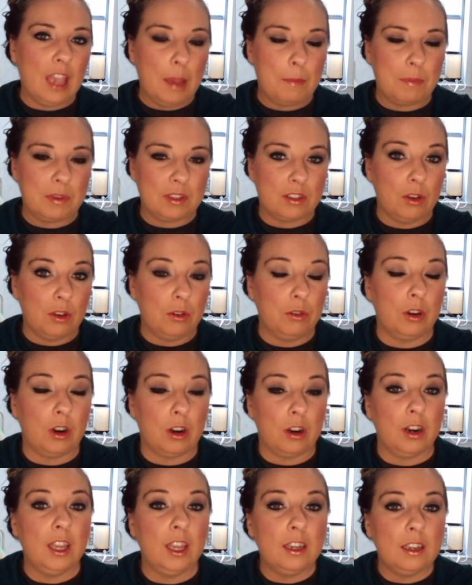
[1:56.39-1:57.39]
episode
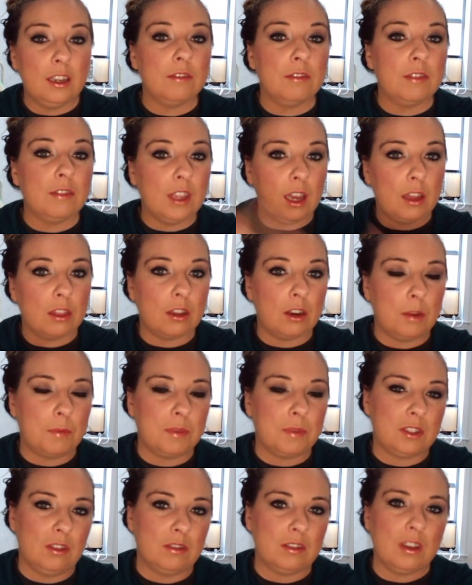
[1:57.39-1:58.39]
or any of the other
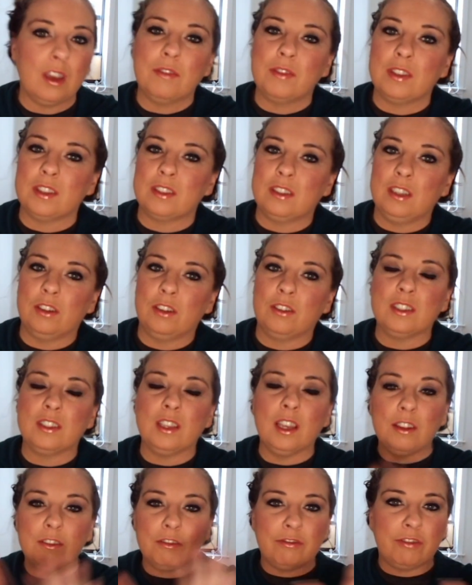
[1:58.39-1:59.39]
episodes of the series
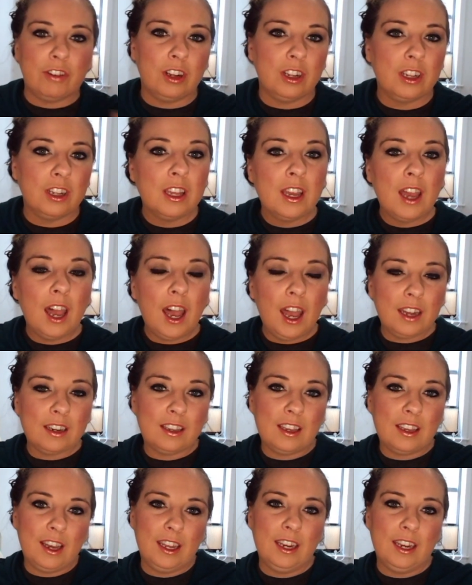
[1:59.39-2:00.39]
in full,
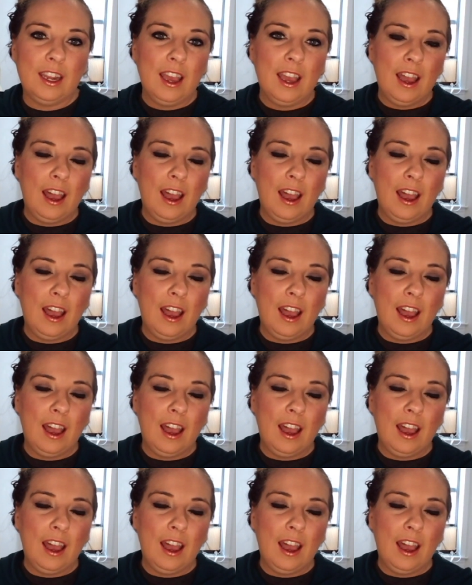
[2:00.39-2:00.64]
uncut,